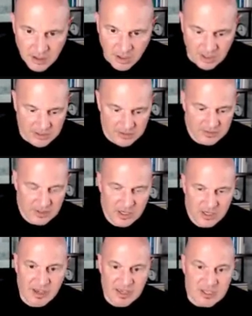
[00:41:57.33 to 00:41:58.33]
All right.
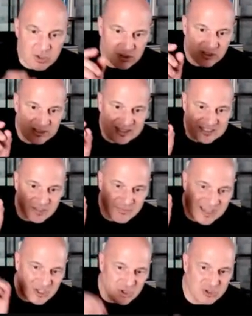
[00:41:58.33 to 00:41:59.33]
Here's the link to
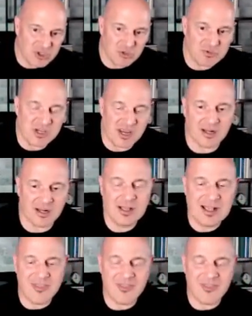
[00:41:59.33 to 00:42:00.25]
my YouTube channel.